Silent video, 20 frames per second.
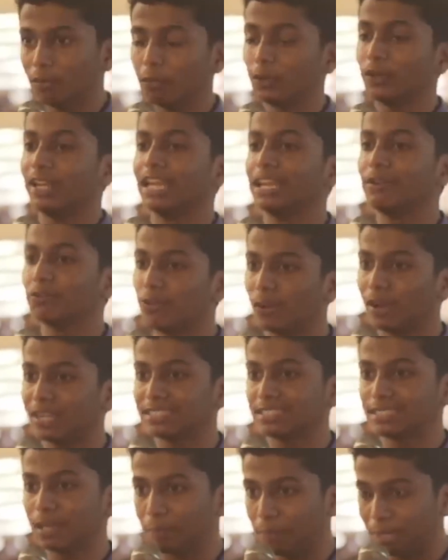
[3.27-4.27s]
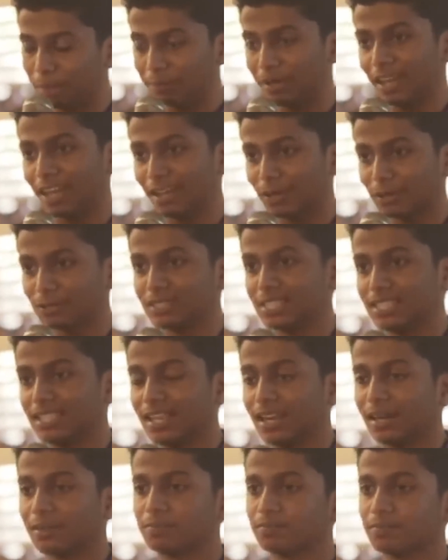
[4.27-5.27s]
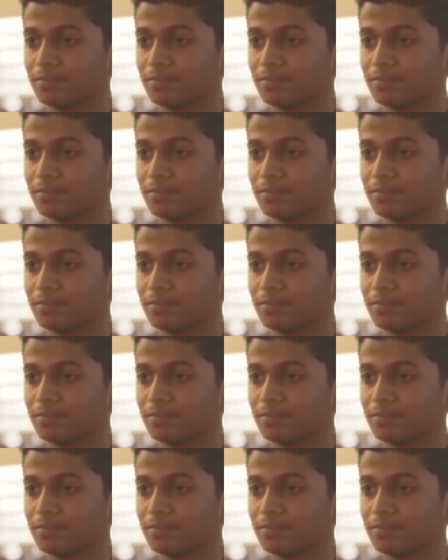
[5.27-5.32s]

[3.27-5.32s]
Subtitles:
would influence the people across India?